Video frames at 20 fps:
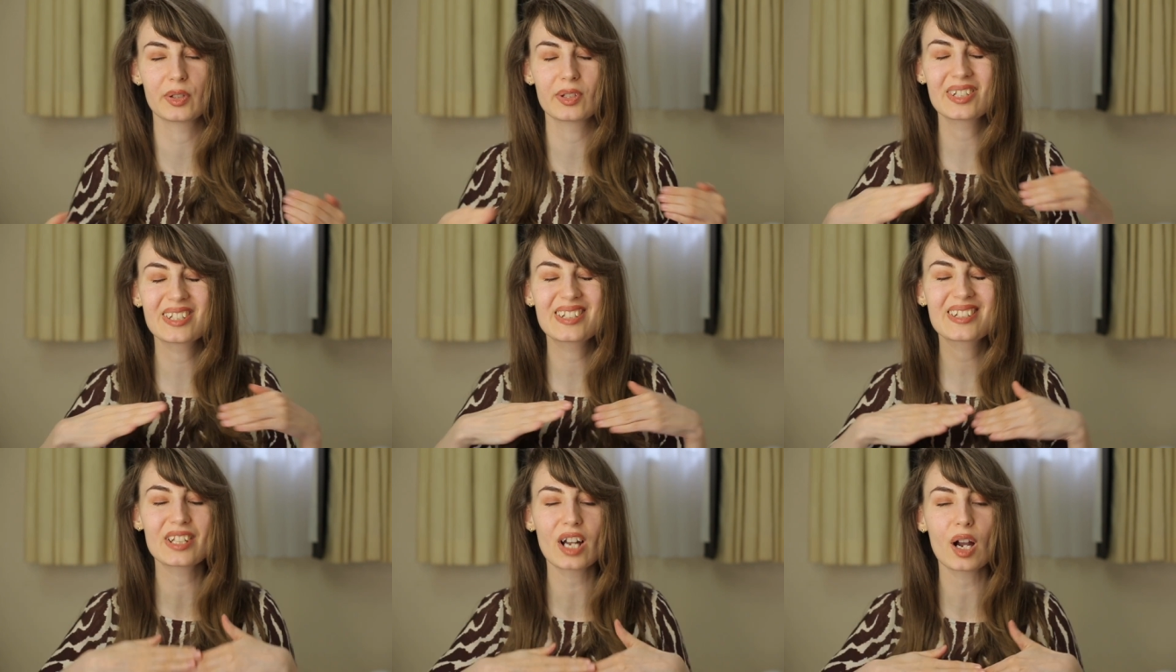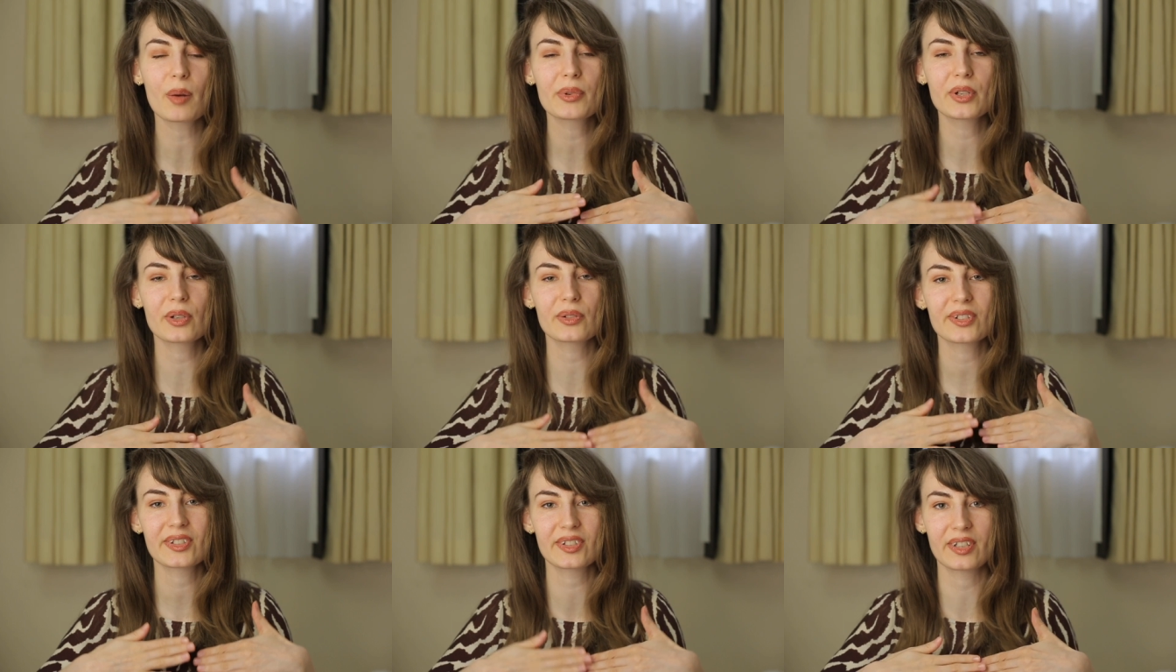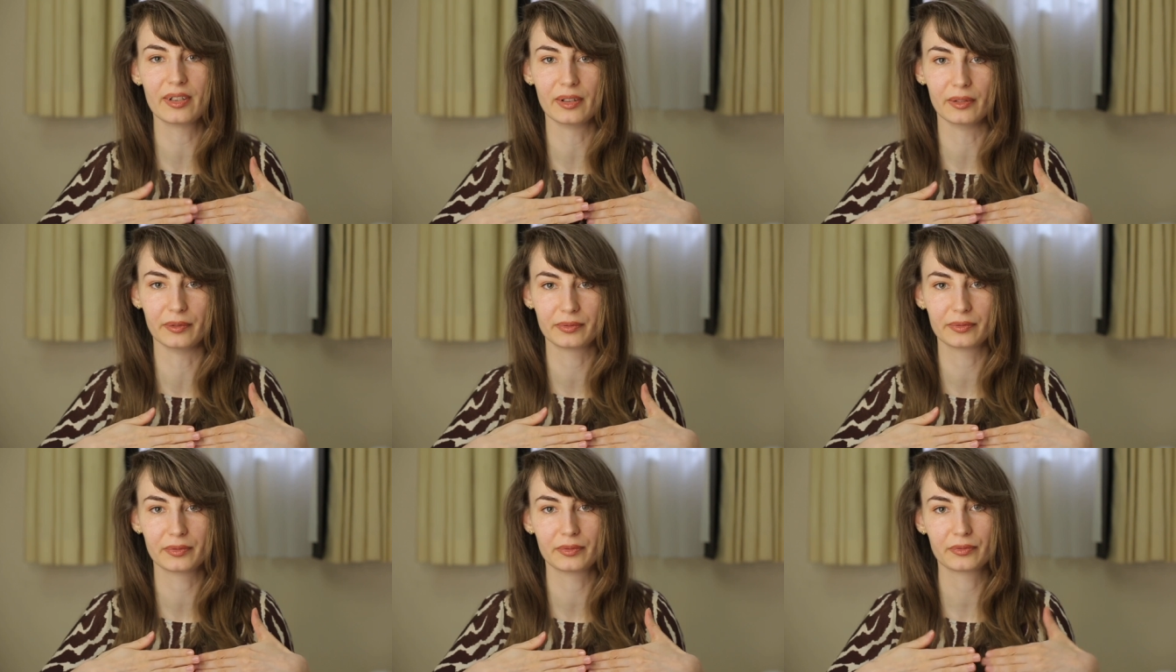to stop
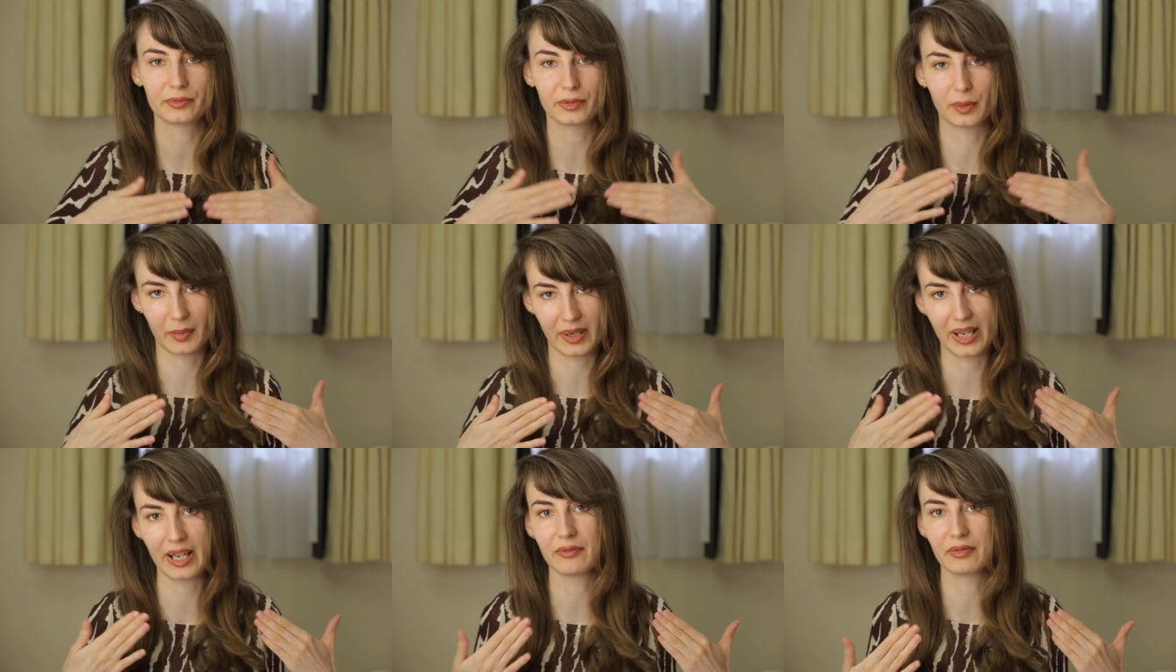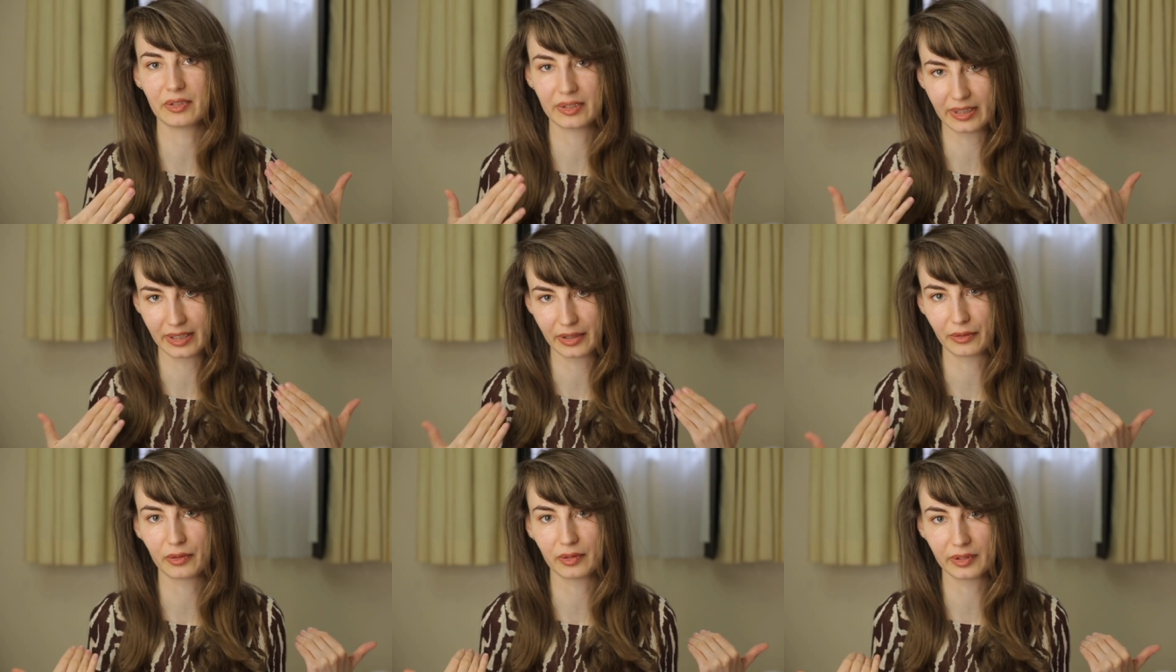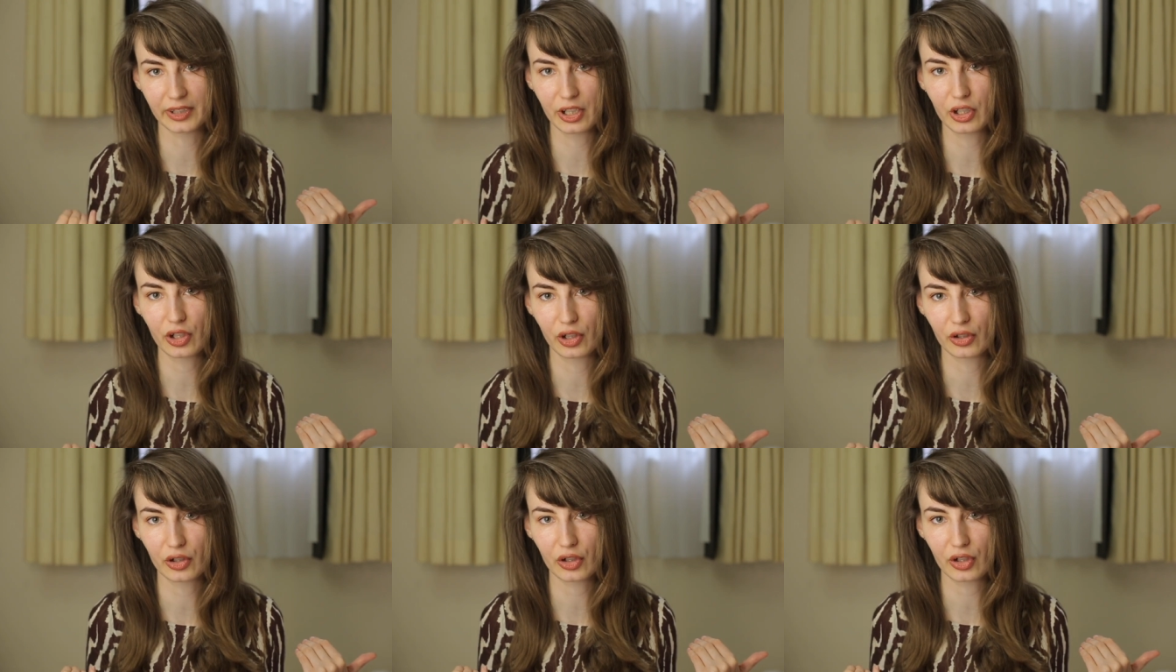yourself from having a
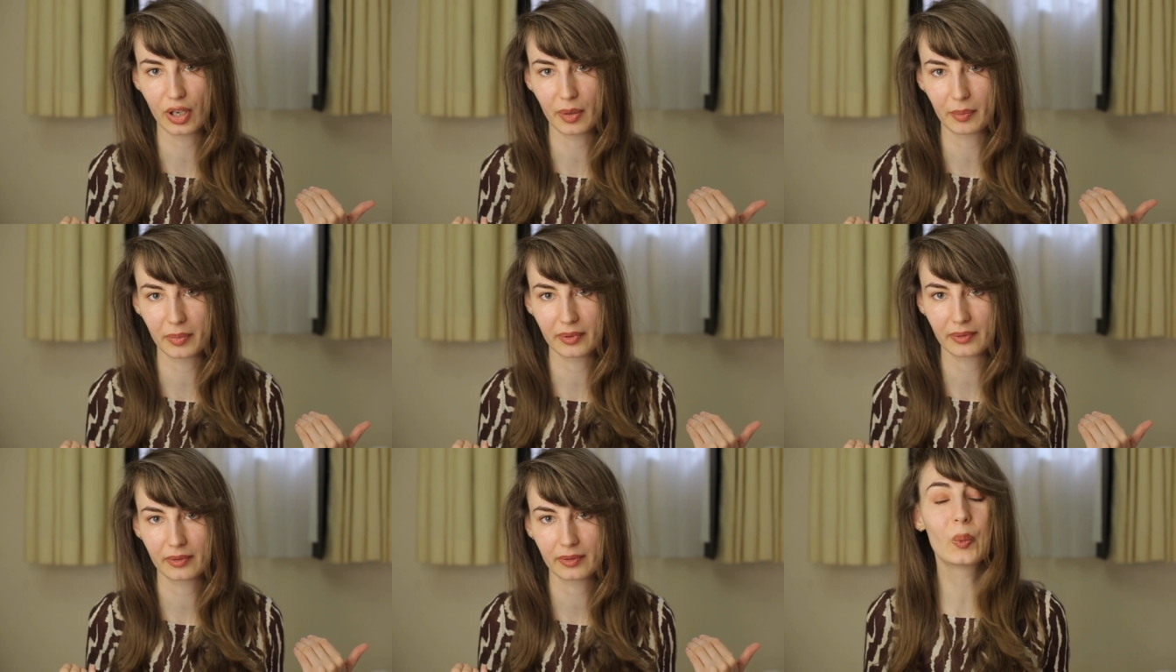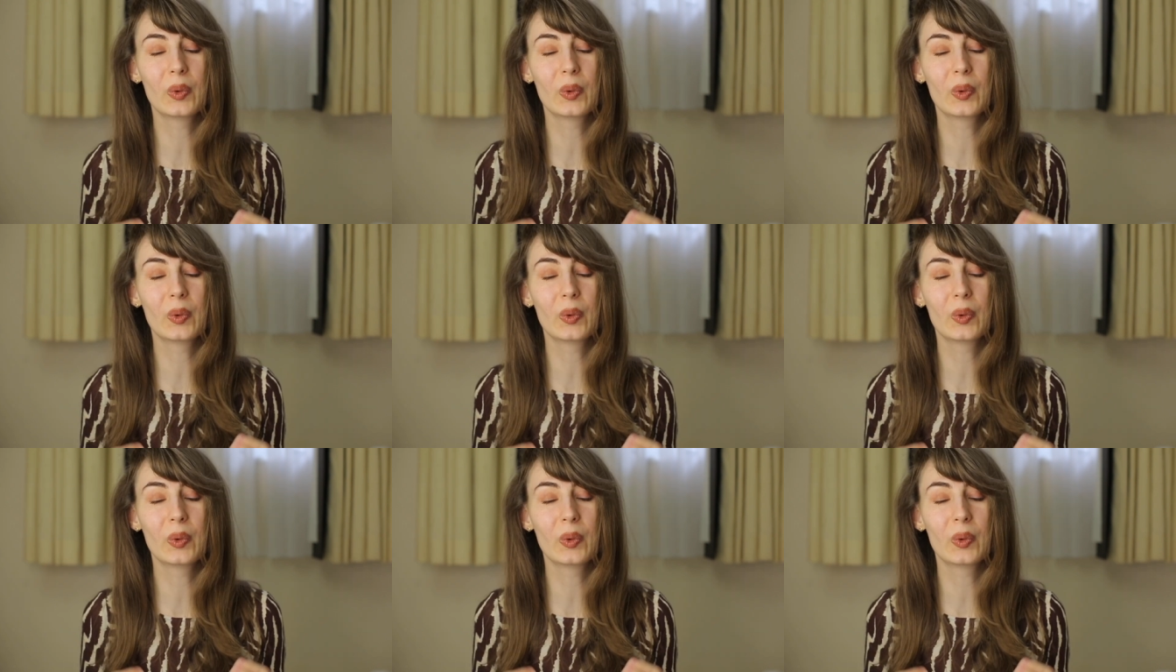relationship